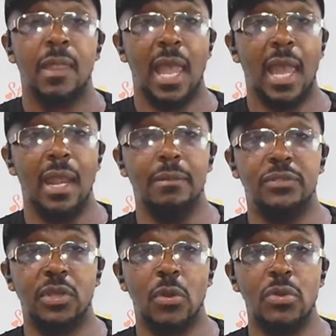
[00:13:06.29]
And I'm
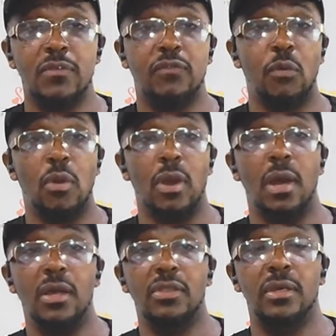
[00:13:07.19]
certain for
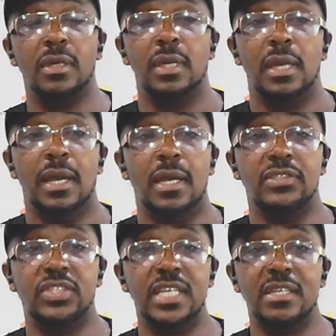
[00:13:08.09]
other uh,
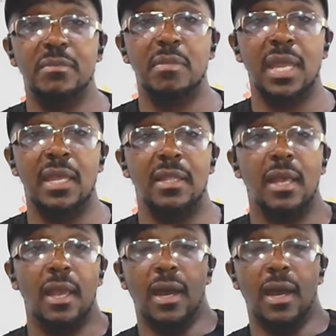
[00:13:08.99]
seasoned men,